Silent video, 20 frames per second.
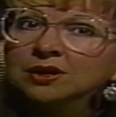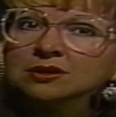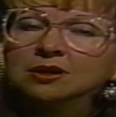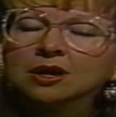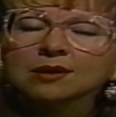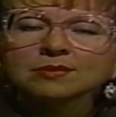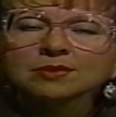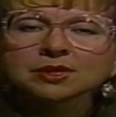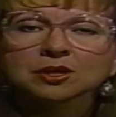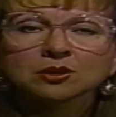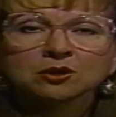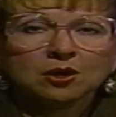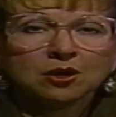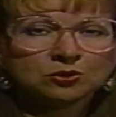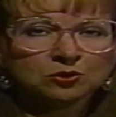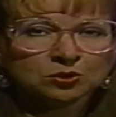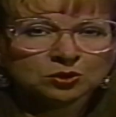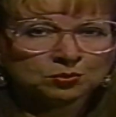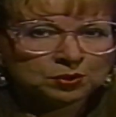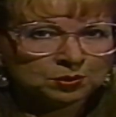times to talk
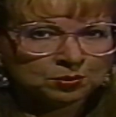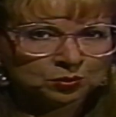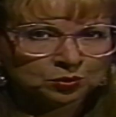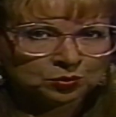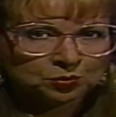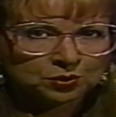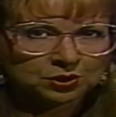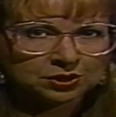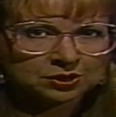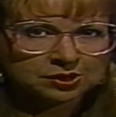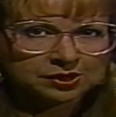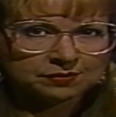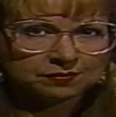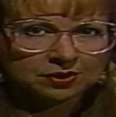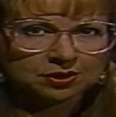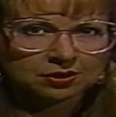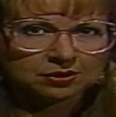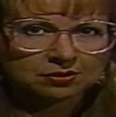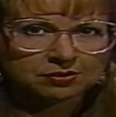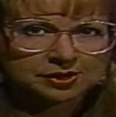to the people who bring these
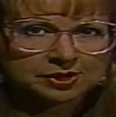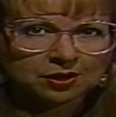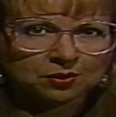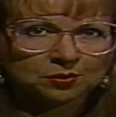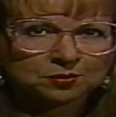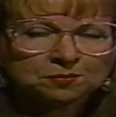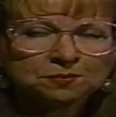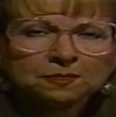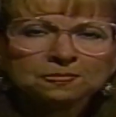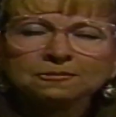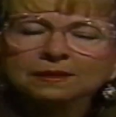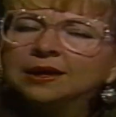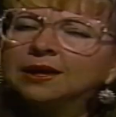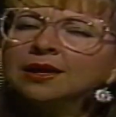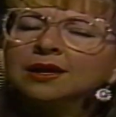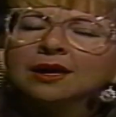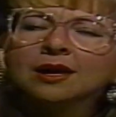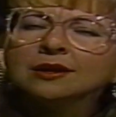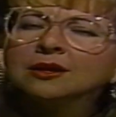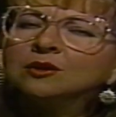vehicles out.
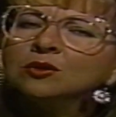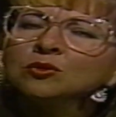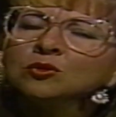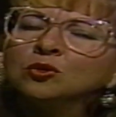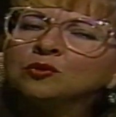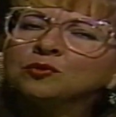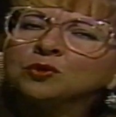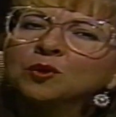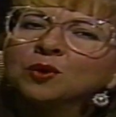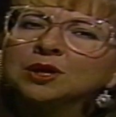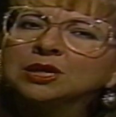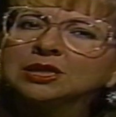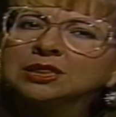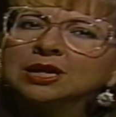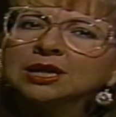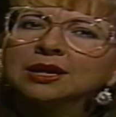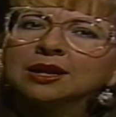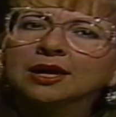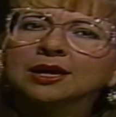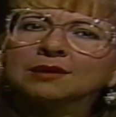And I don't know if you're anything
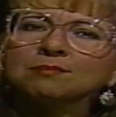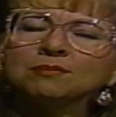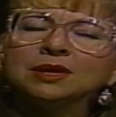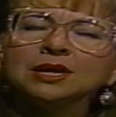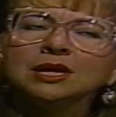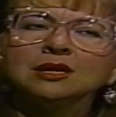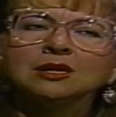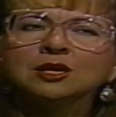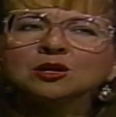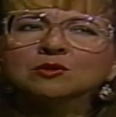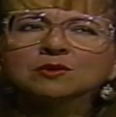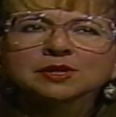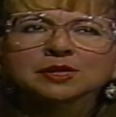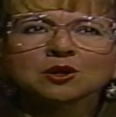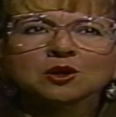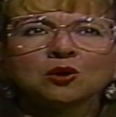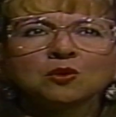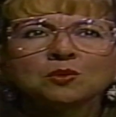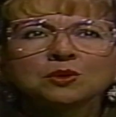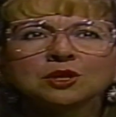like me. Years
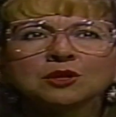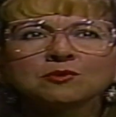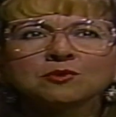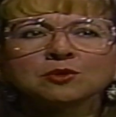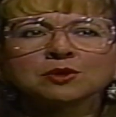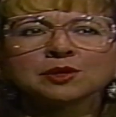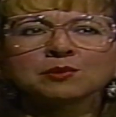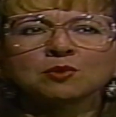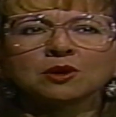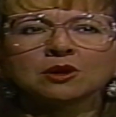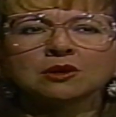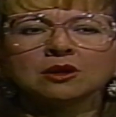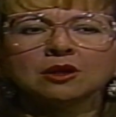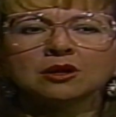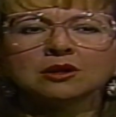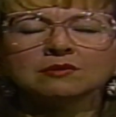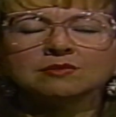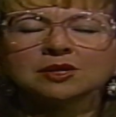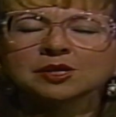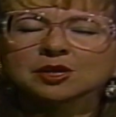ago, when they first brought a lot
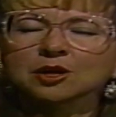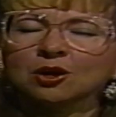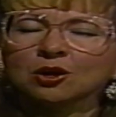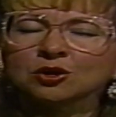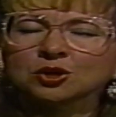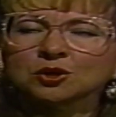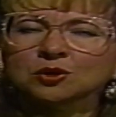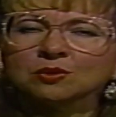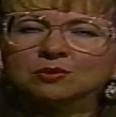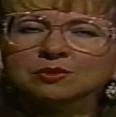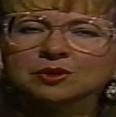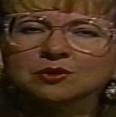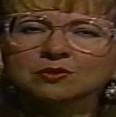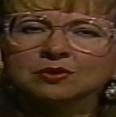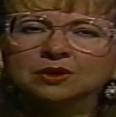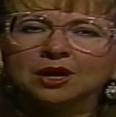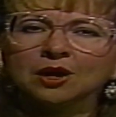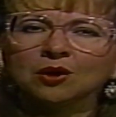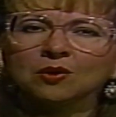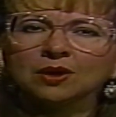of these car shows to
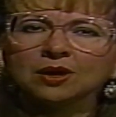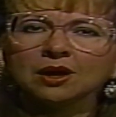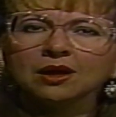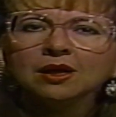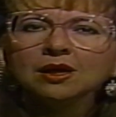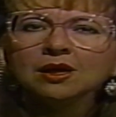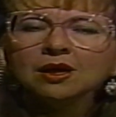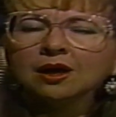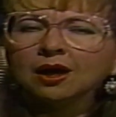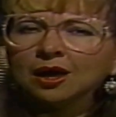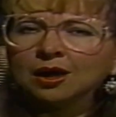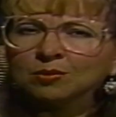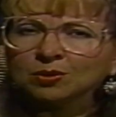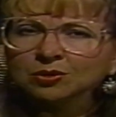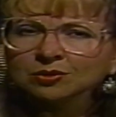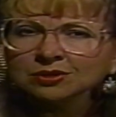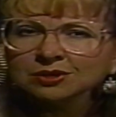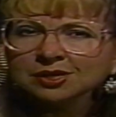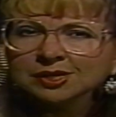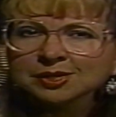the area, I would look
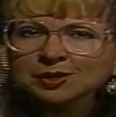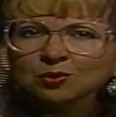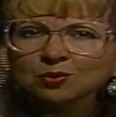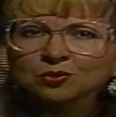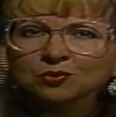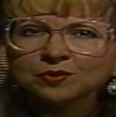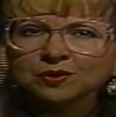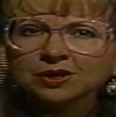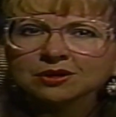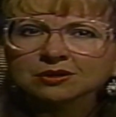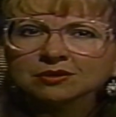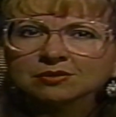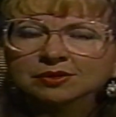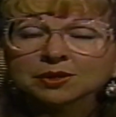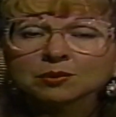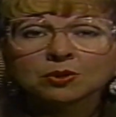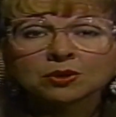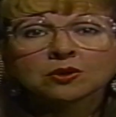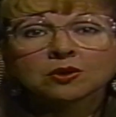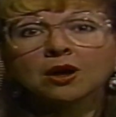at these older vehicles and
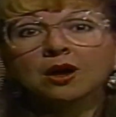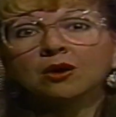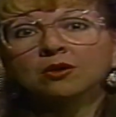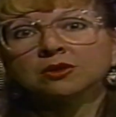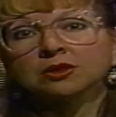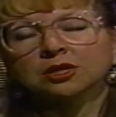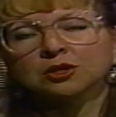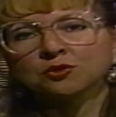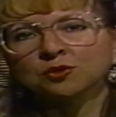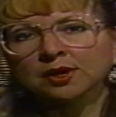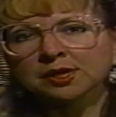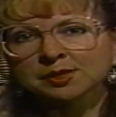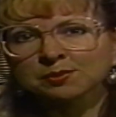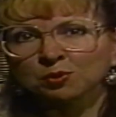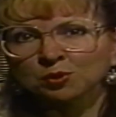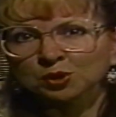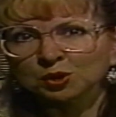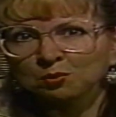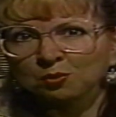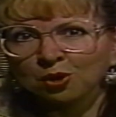wonder how could they
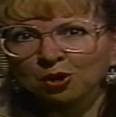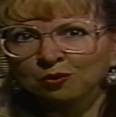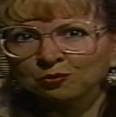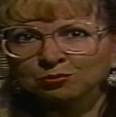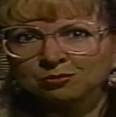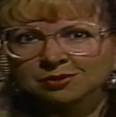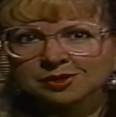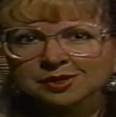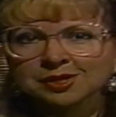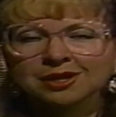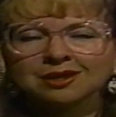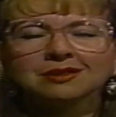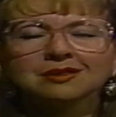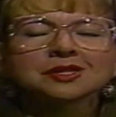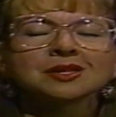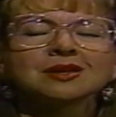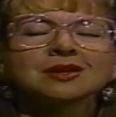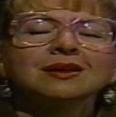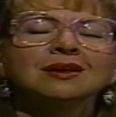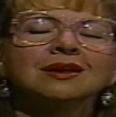transport them all from the States.
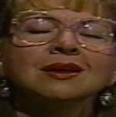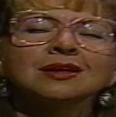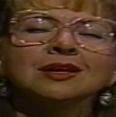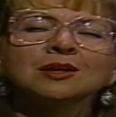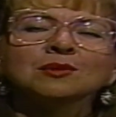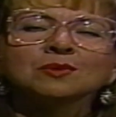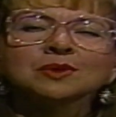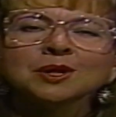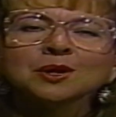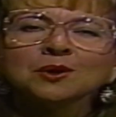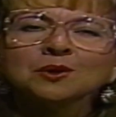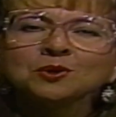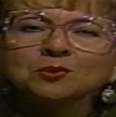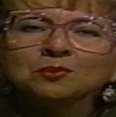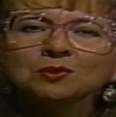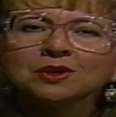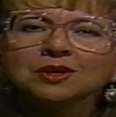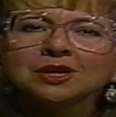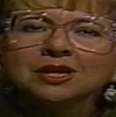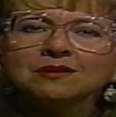It was hard to
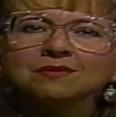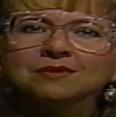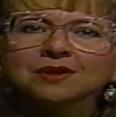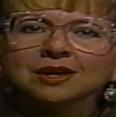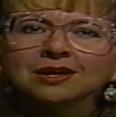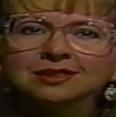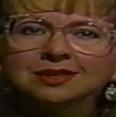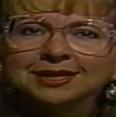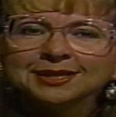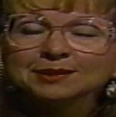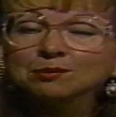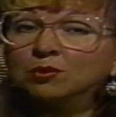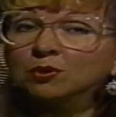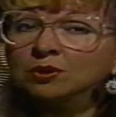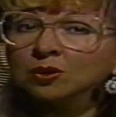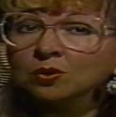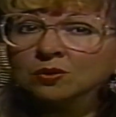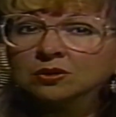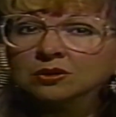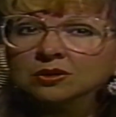believe that these were
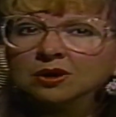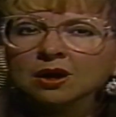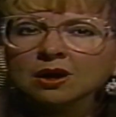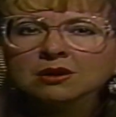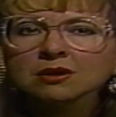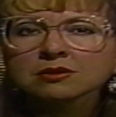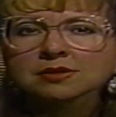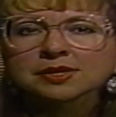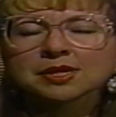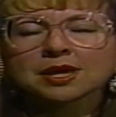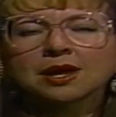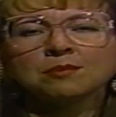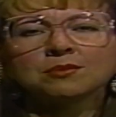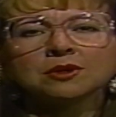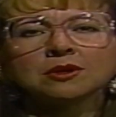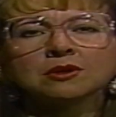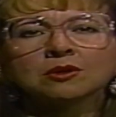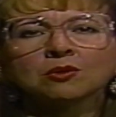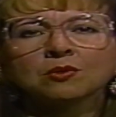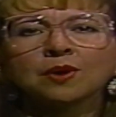local cars kept
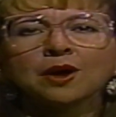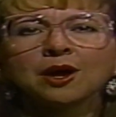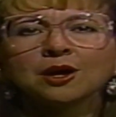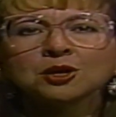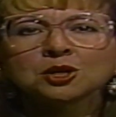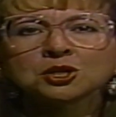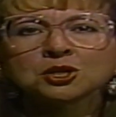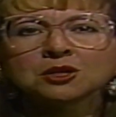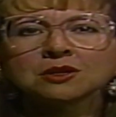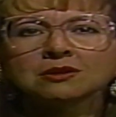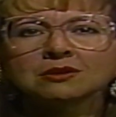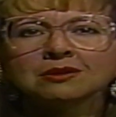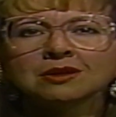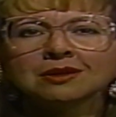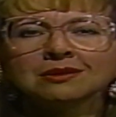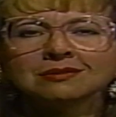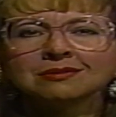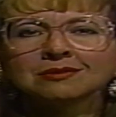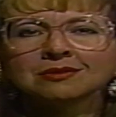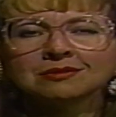in garage
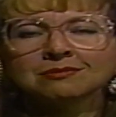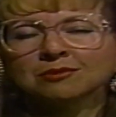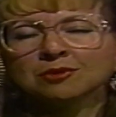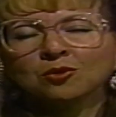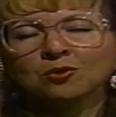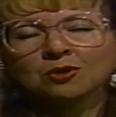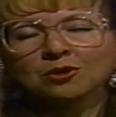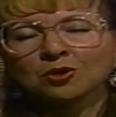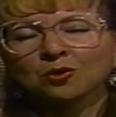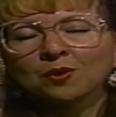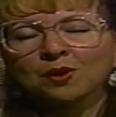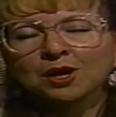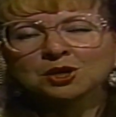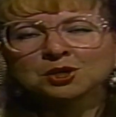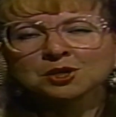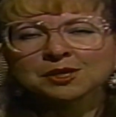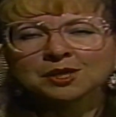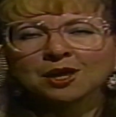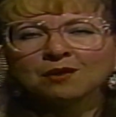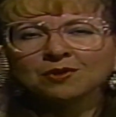and local
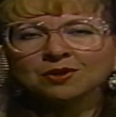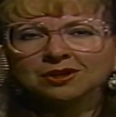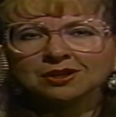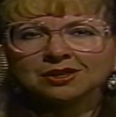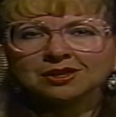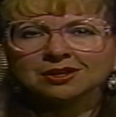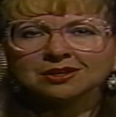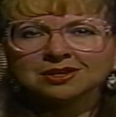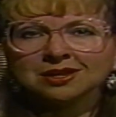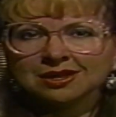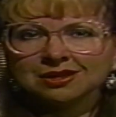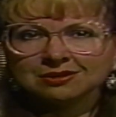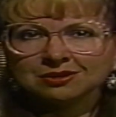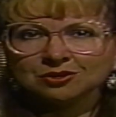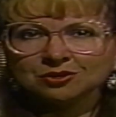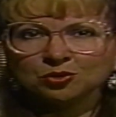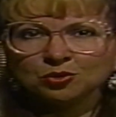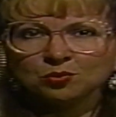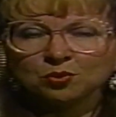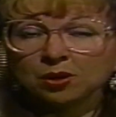garages, lovingly attended
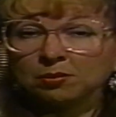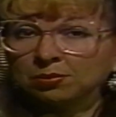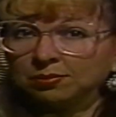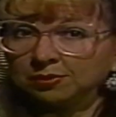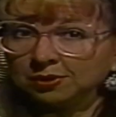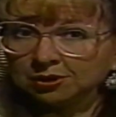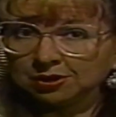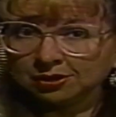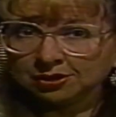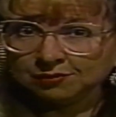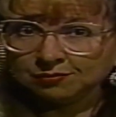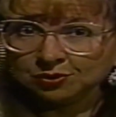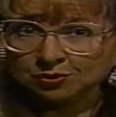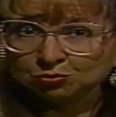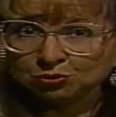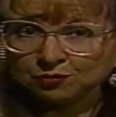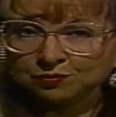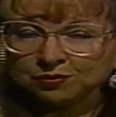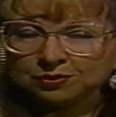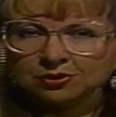to, probably not even
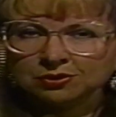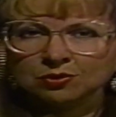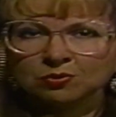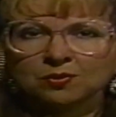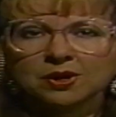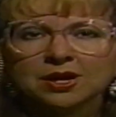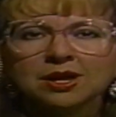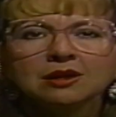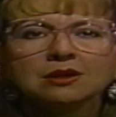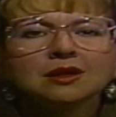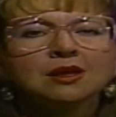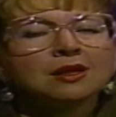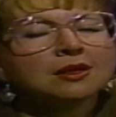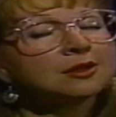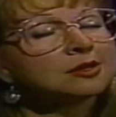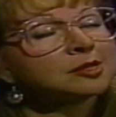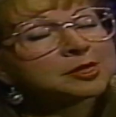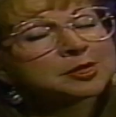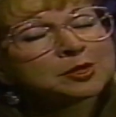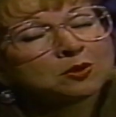driven in the rain,
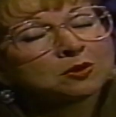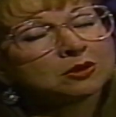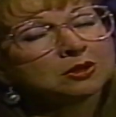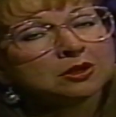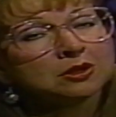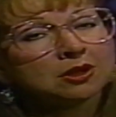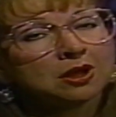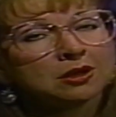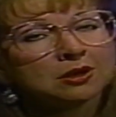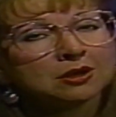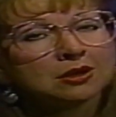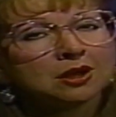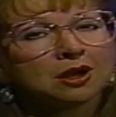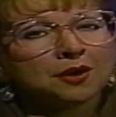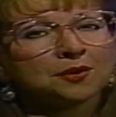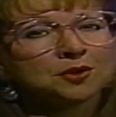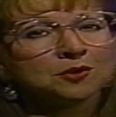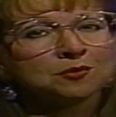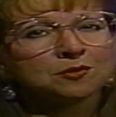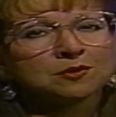certainly not in our
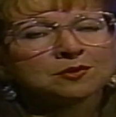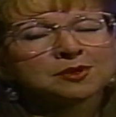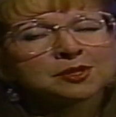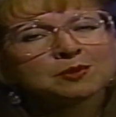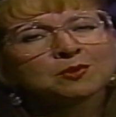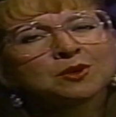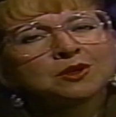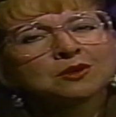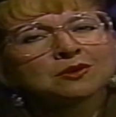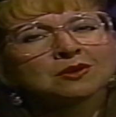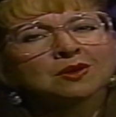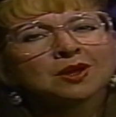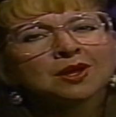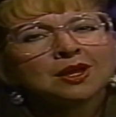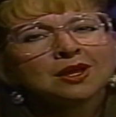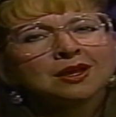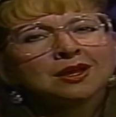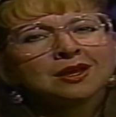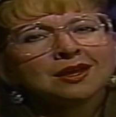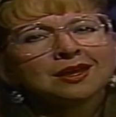infamous winter.
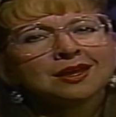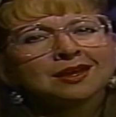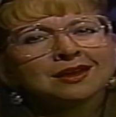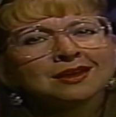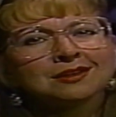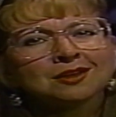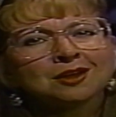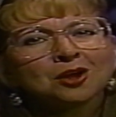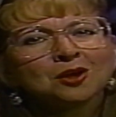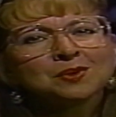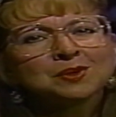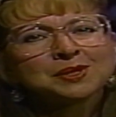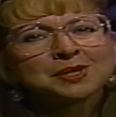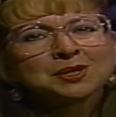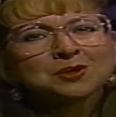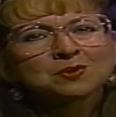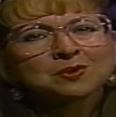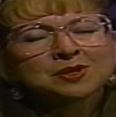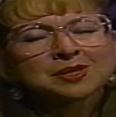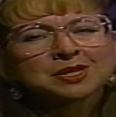And always
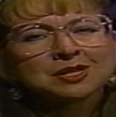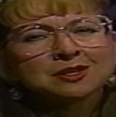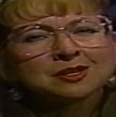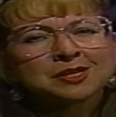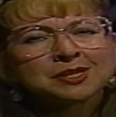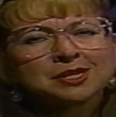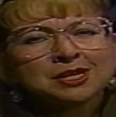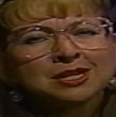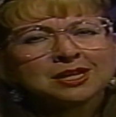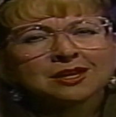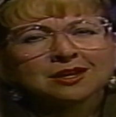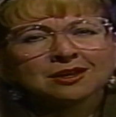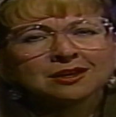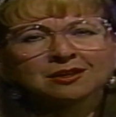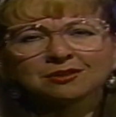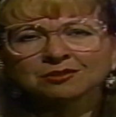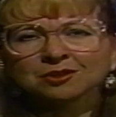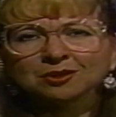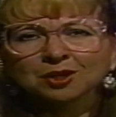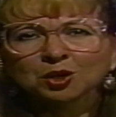interesting to see
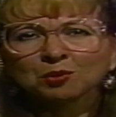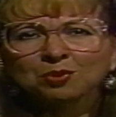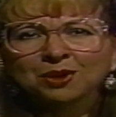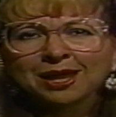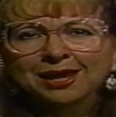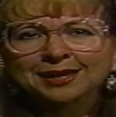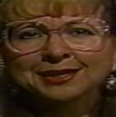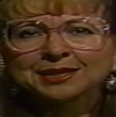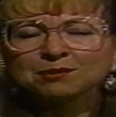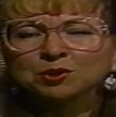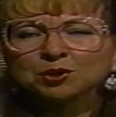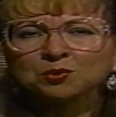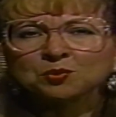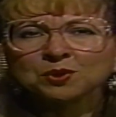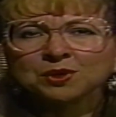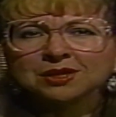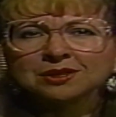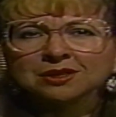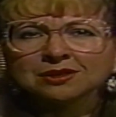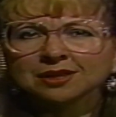the little plaques that would
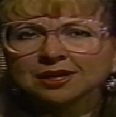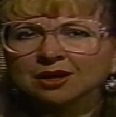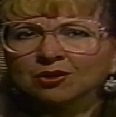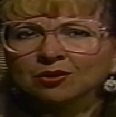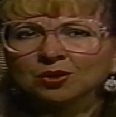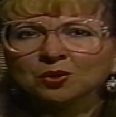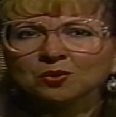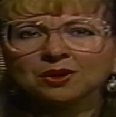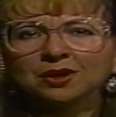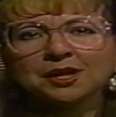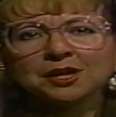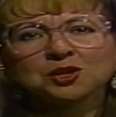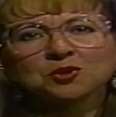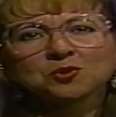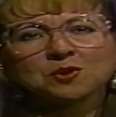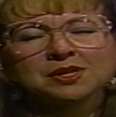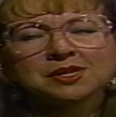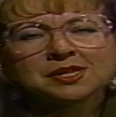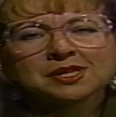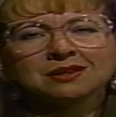read that they are local
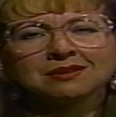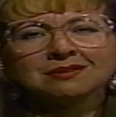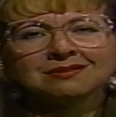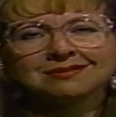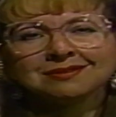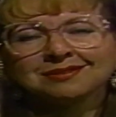entries, and